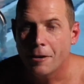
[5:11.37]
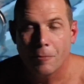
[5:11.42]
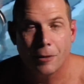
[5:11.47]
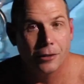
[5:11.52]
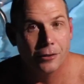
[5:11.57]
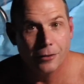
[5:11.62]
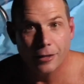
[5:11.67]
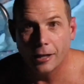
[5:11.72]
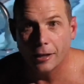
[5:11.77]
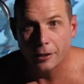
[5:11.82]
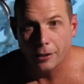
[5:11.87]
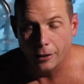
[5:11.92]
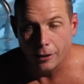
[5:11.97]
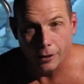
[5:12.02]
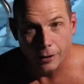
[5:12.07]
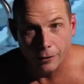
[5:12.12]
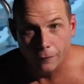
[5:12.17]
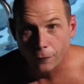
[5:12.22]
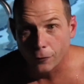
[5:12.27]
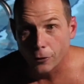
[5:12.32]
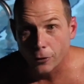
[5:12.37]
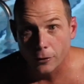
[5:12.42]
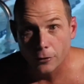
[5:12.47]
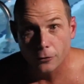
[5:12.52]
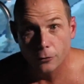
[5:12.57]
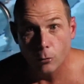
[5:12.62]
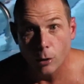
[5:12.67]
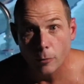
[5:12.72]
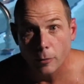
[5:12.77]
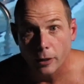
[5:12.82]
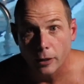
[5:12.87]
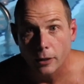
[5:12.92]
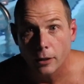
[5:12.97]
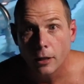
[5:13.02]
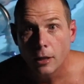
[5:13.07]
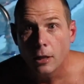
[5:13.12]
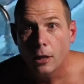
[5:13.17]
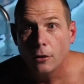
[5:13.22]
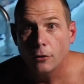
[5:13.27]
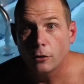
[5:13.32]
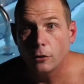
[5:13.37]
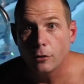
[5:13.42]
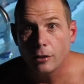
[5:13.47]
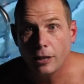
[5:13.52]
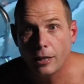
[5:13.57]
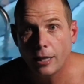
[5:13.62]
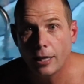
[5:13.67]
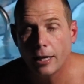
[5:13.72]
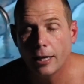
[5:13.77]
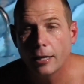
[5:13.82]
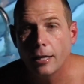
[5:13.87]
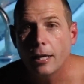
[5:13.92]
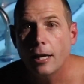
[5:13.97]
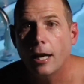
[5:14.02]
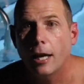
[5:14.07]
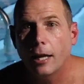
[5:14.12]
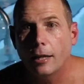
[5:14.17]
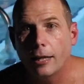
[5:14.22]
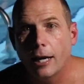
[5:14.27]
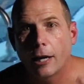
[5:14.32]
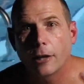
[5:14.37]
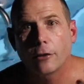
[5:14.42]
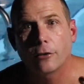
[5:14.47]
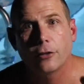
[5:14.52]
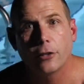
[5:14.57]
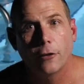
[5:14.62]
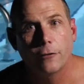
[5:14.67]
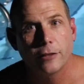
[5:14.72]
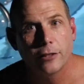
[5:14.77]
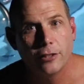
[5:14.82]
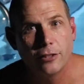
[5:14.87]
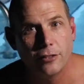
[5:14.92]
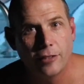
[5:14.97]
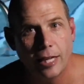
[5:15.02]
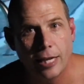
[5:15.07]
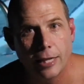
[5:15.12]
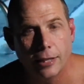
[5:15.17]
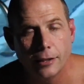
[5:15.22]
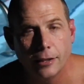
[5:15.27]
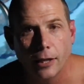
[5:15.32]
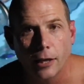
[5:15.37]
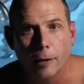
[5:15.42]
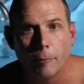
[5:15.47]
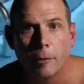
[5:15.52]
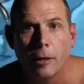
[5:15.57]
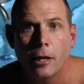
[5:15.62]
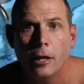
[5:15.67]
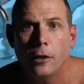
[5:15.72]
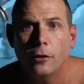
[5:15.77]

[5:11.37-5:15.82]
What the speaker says: but it's not good for swimming. So you can't allow yourself to stand up.